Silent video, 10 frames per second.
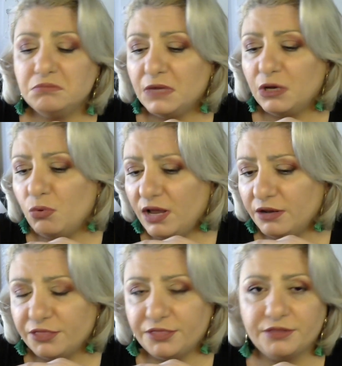
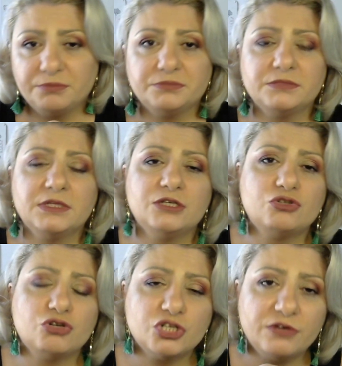wealth,
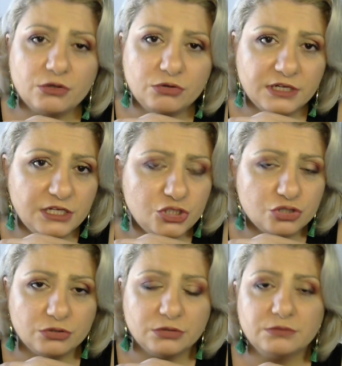social
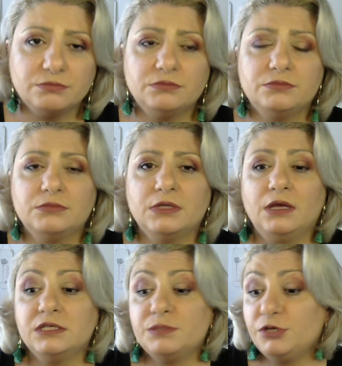recognition,
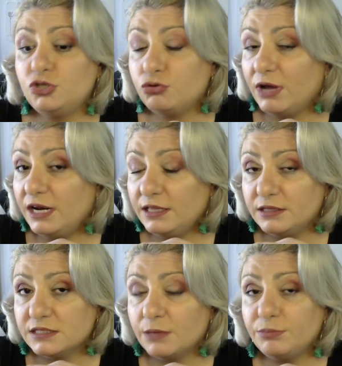spirituality.
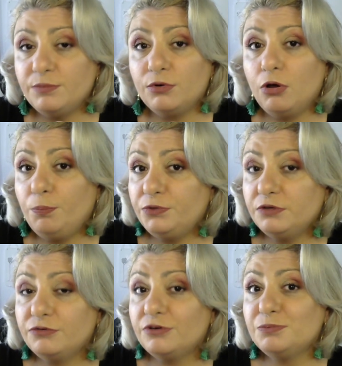Some people opt
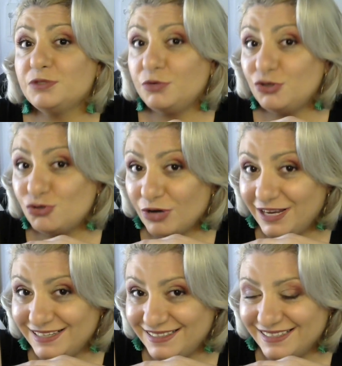for
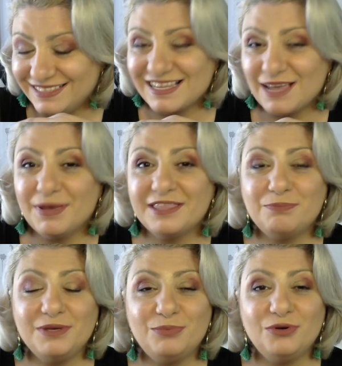spirituality, some other
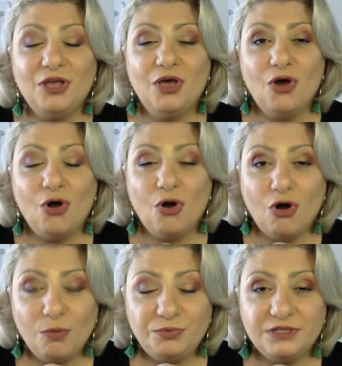people
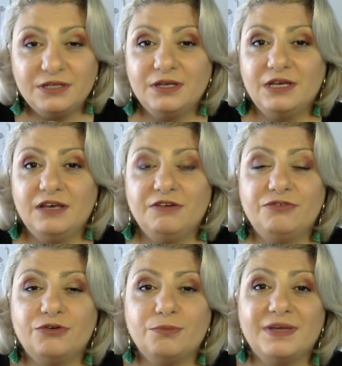opt
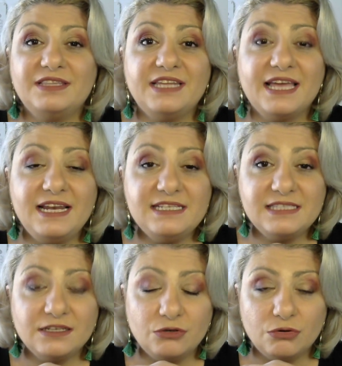for
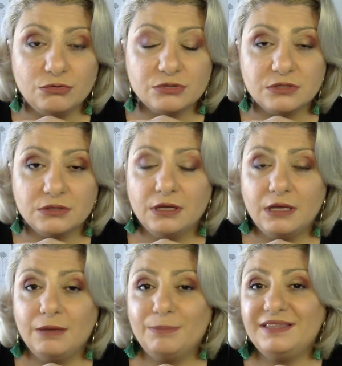materialistic goals.
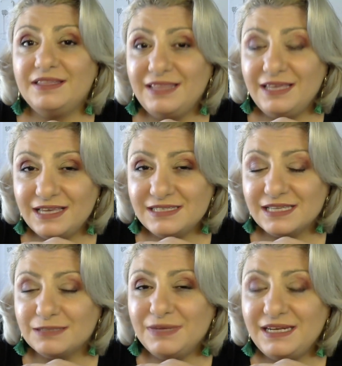But the thing is
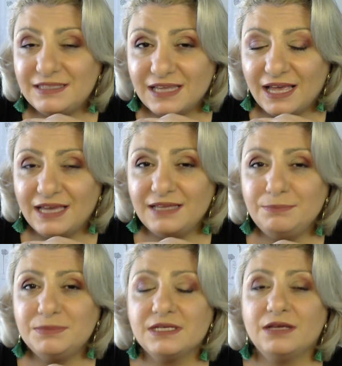that many
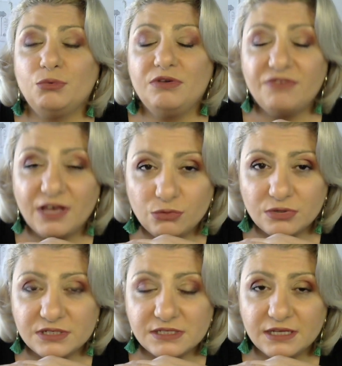times we found
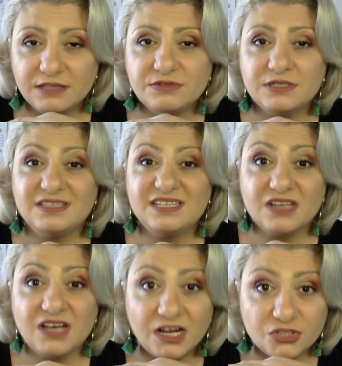ourselves
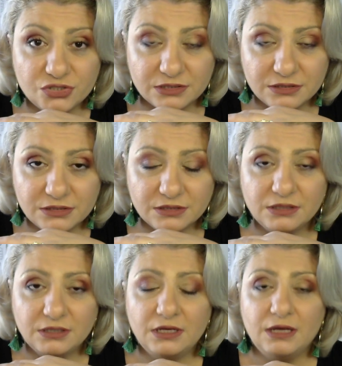disheartened
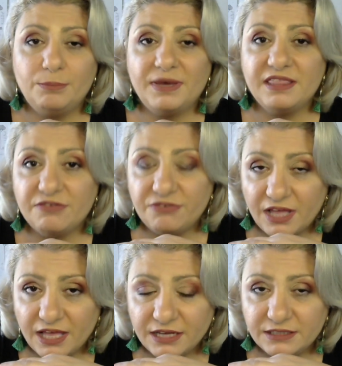by the
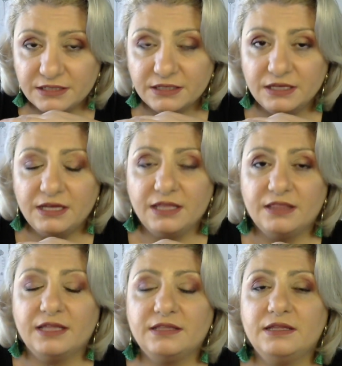fact that